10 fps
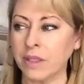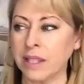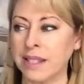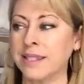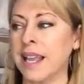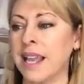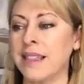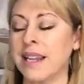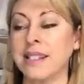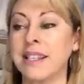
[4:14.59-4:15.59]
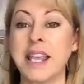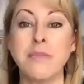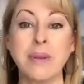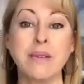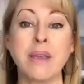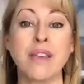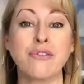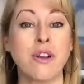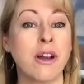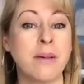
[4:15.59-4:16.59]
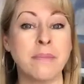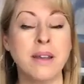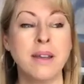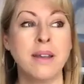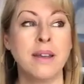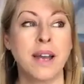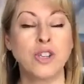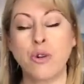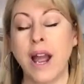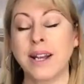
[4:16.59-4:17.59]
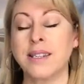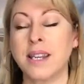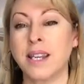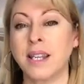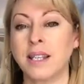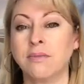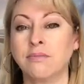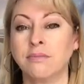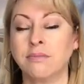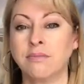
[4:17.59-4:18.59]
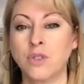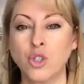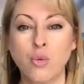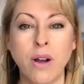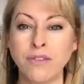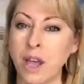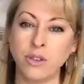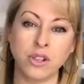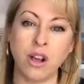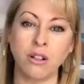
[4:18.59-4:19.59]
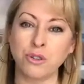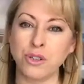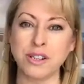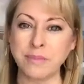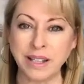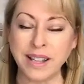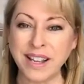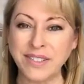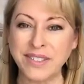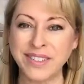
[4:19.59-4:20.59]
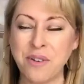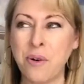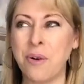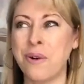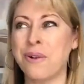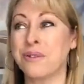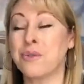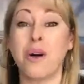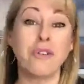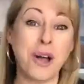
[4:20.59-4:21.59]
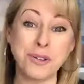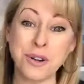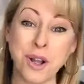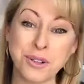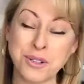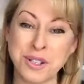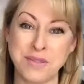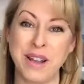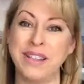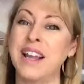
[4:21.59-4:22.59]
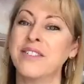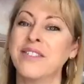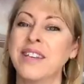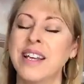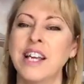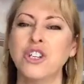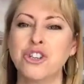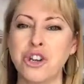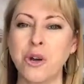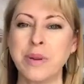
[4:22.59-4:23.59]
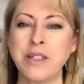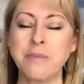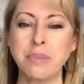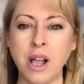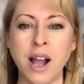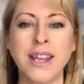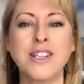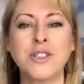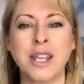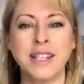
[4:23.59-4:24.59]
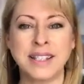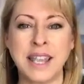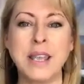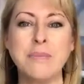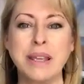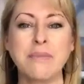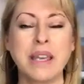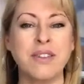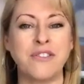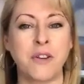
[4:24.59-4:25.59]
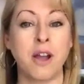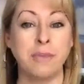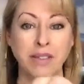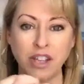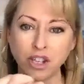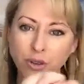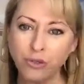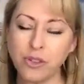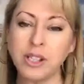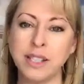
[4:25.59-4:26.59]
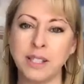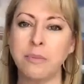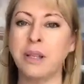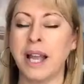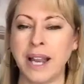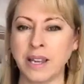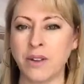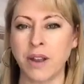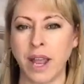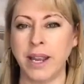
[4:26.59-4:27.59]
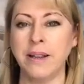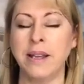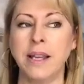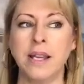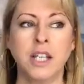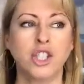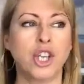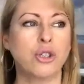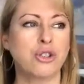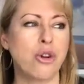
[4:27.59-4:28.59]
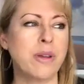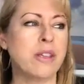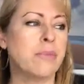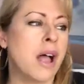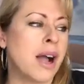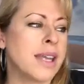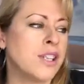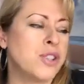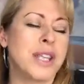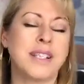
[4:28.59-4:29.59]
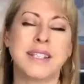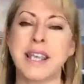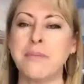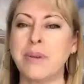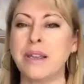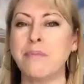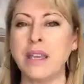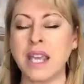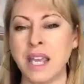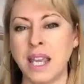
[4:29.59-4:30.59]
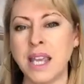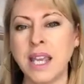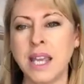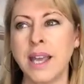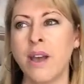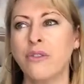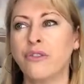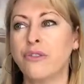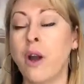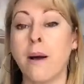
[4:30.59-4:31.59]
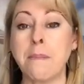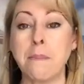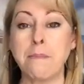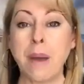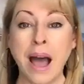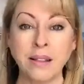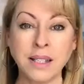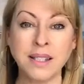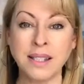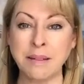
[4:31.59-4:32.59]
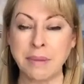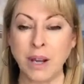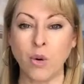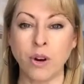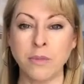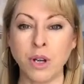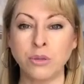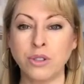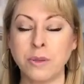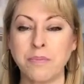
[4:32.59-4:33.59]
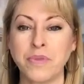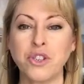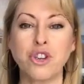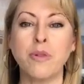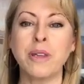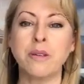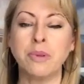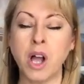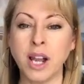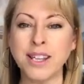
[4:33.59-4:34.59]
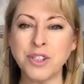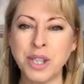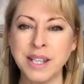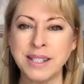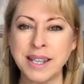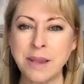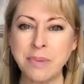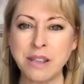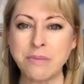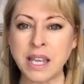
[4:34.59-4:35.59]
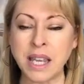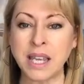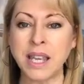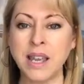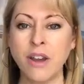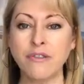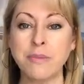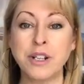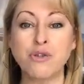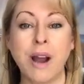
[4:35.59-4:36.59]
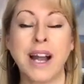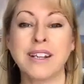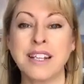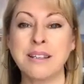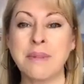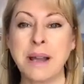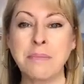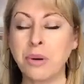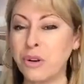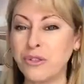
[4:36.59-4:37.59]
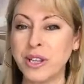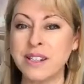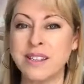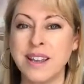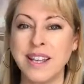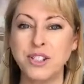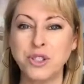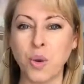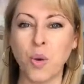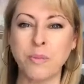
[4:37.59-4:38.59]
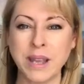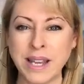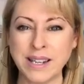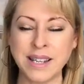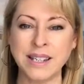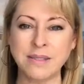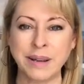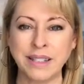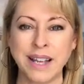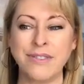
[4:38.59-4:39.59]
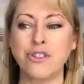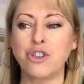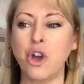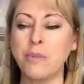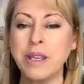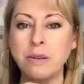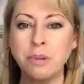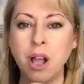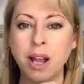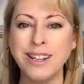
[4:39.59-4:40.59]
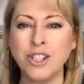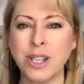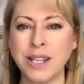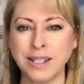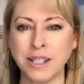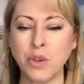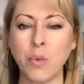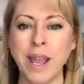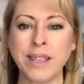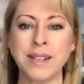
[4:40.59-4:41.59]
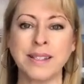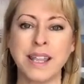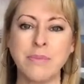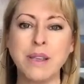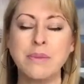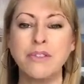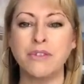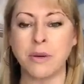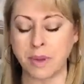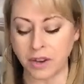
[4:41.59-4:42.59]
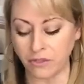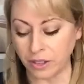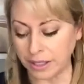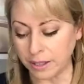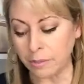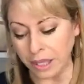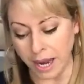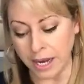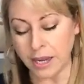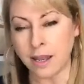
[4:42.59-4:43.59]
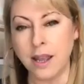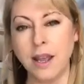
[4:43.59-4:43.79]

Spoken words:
let's say, that is keeping me from attracting $12,000 into my life or $1,200 into my life. Show me the blockage that is keeping me from, and then you fill in the blank, okay? So show me the blockage that is keeping me from balancing my hormones. Show me the blockage that is keeping me from attracting my perfect soulmate into my life. Show me the blockage that is in the way that is keeping me from, and fill in the blank.